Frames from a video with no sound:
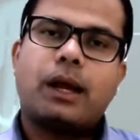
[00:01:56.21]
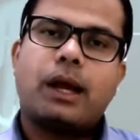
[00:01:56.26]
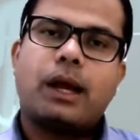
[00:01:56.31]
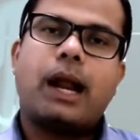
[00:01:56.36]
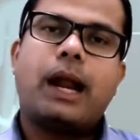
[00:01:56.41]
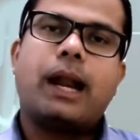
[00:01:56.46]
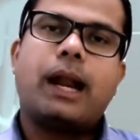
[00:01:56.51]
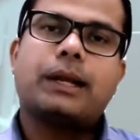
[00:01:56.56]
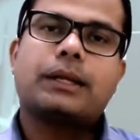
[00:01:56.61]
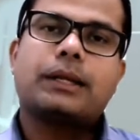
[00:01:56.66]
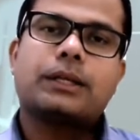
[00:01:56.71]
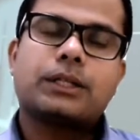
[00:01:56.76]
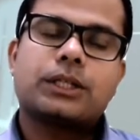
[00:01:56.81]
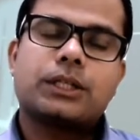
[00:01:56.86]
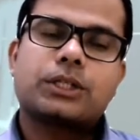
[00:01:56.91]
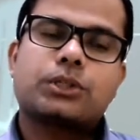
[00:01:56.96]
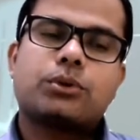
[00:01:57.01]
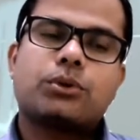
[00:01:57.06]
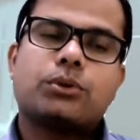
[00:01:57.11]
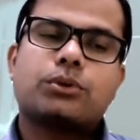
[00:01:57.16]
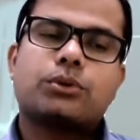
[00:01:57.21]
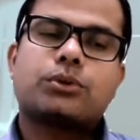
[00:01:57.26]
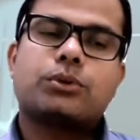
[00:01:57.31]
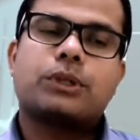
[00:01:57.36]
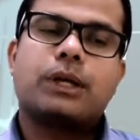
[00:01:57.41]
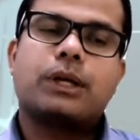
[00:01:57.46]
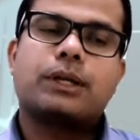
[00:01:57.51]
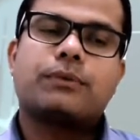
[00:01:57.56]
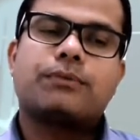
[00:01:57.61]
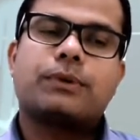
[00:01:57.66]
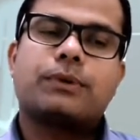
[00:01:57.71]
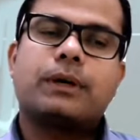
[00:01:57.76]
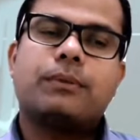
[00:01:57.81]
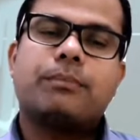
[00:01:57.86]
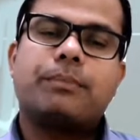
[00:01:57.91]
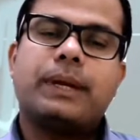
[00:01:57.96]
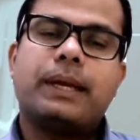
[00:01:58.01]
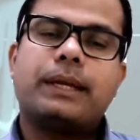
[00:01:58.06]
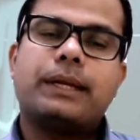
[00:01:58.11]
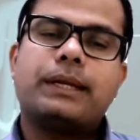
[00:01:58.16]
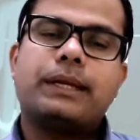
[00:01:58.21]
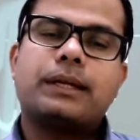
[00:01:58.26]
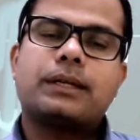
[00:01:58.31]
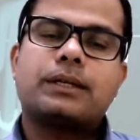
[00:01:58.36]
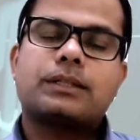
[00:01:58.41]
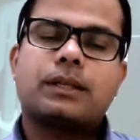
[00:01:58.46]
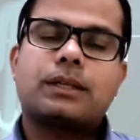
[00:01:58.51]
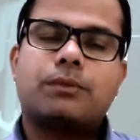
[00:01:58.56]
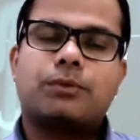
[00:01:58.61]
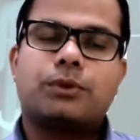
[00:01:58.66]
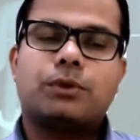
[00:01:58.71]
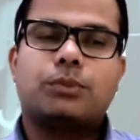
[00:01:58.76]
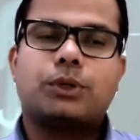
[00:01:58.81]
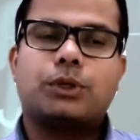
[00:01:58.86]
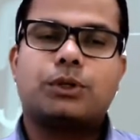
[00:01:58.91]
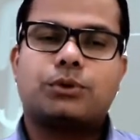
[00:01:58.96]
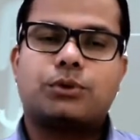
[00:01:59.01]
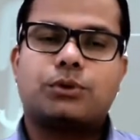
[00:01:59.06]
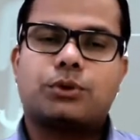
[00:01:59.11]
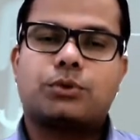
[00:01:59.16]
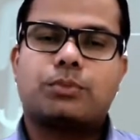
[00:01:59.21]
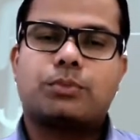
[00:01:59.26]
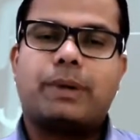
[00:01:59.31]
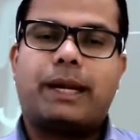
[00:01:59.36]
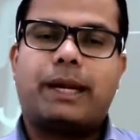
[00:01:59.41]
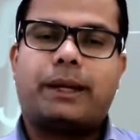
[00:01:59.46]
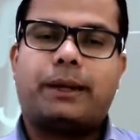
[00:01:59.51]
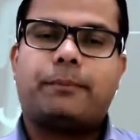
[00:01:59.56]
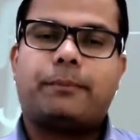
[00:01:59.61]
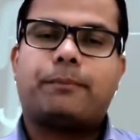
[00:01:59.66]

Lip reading: and so also the different barriers of human resource planning.